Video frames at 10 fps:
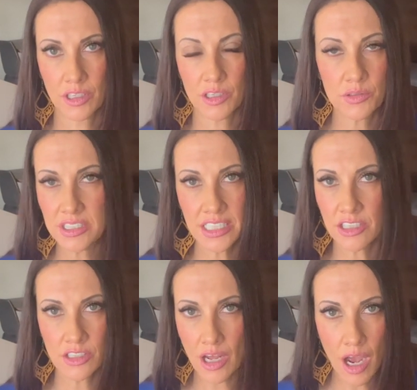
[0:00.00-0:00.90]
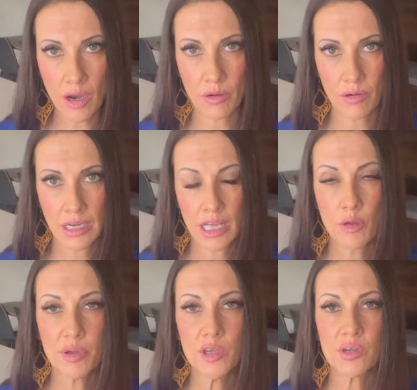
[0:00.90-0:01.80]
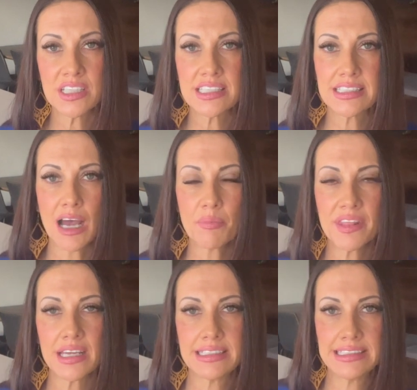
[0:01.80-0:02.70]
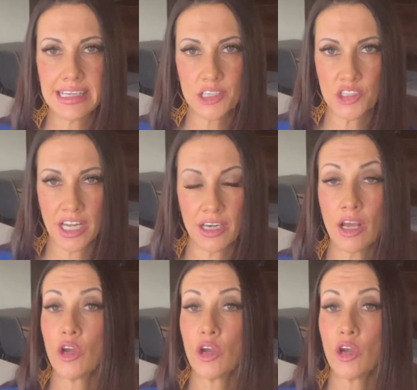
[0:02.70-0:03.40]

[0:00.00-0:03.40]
You didn't know, but you can stop the addiction.